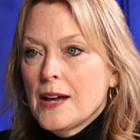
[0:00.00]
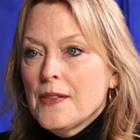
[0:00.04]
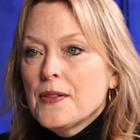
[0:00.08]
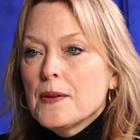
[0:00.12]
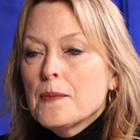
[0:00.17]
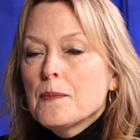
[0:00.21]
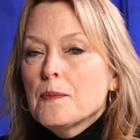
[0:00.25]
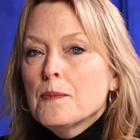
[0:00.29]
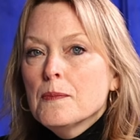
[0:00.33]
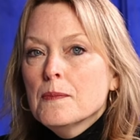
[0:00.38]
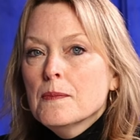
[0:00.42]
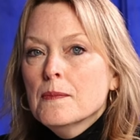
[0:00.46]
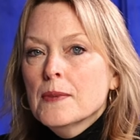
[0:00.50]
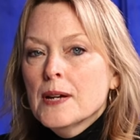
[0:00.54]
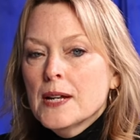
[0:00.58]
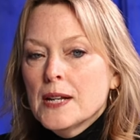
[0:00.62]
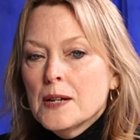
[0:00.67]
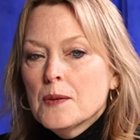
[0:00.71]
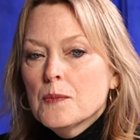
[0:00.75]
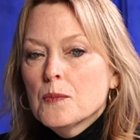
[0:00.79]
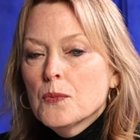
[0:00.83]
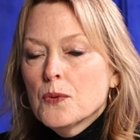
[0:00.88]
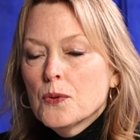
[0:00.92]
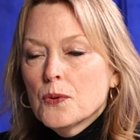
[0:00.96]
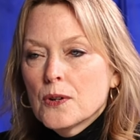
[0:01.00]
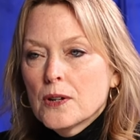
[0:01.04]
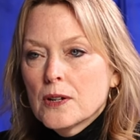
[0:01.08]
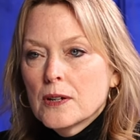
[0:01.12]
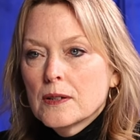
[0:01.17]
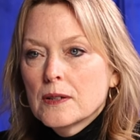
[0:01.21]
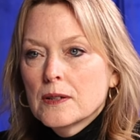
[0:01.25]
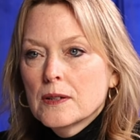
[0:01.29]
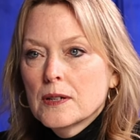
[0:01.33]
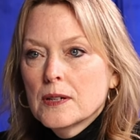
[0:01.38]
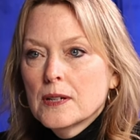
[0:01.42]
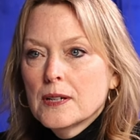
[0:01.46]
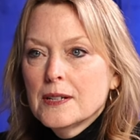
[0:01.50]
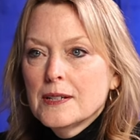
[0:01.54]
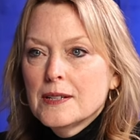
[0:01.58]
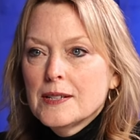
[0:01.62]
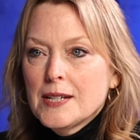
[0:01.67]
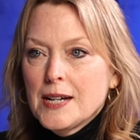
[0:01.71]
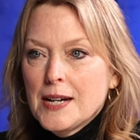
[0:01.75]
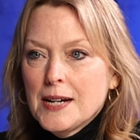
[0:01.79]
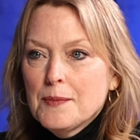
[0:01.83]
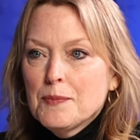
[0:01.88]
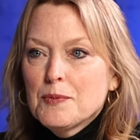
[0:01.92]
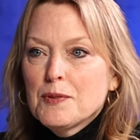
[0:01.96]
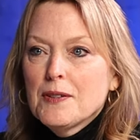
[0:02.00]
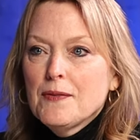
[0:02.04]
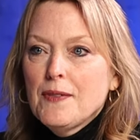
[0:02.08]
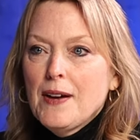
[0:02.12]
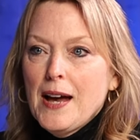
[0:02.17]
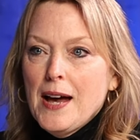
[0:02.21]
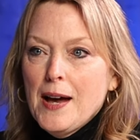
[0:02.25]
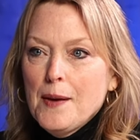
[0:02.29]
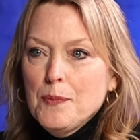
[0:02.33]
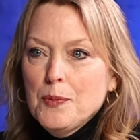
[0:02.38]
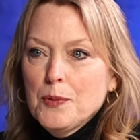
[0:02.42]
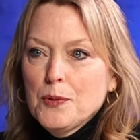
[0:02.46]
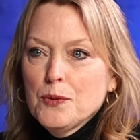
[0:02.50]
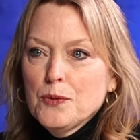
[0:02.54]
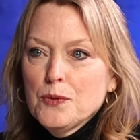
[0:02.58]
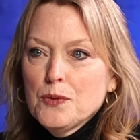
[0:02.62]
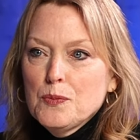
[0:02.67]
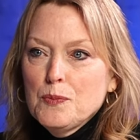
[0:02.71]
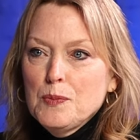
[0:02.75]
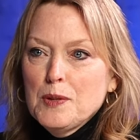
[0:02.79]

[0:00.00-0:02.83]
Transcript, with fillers: I think many more types of apples,